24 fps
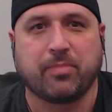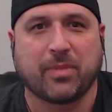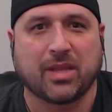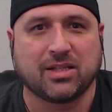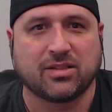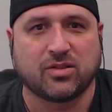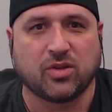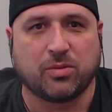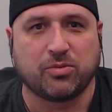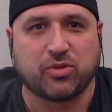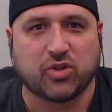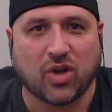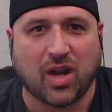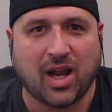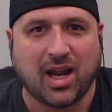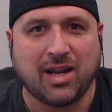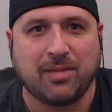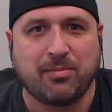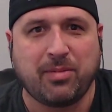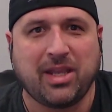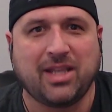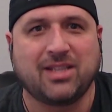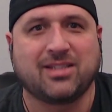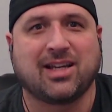So I'm trying to
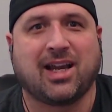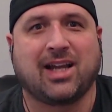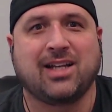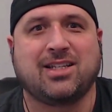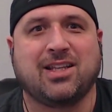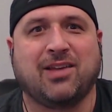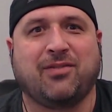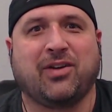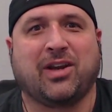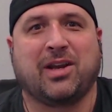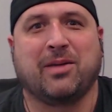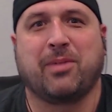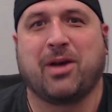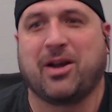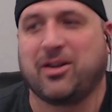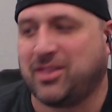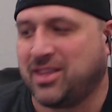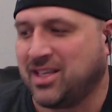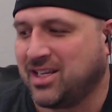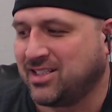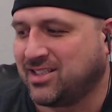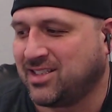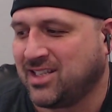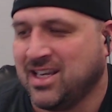be scientific about
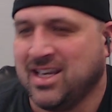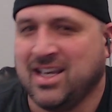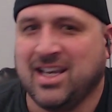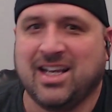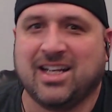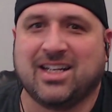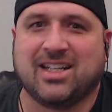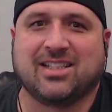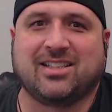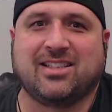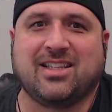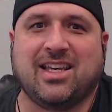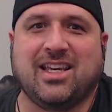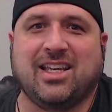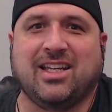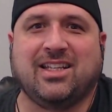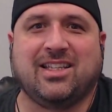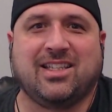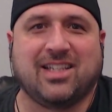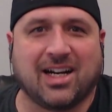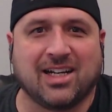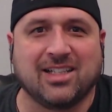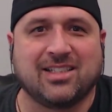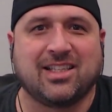this to see,
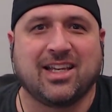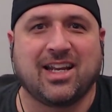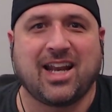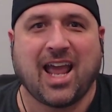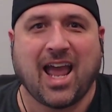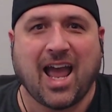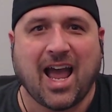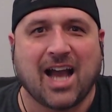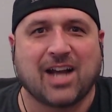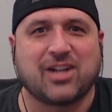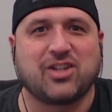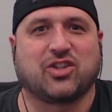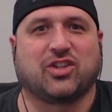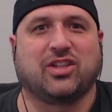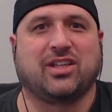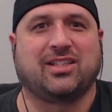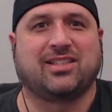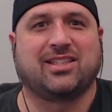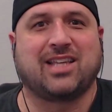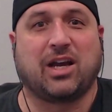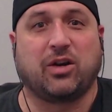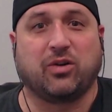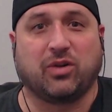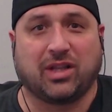does it actually
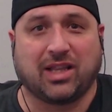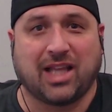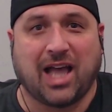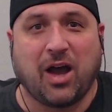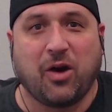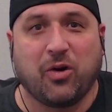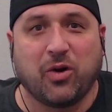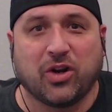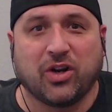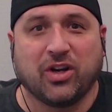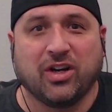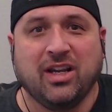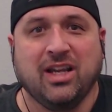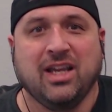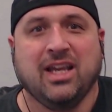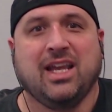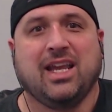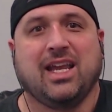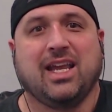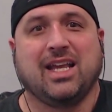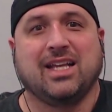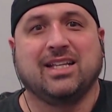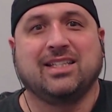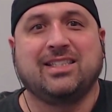sound louder?
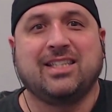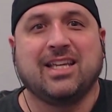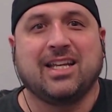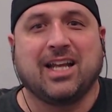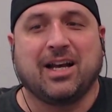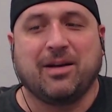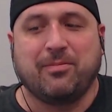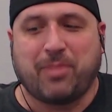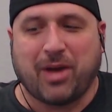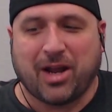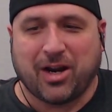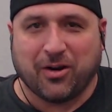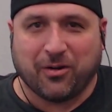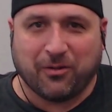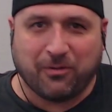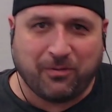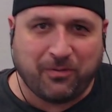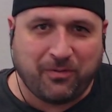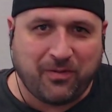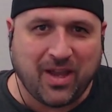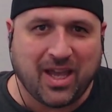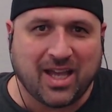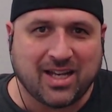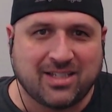Is it a better
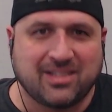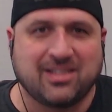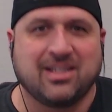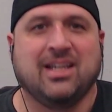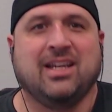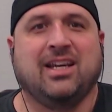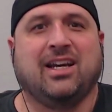fit?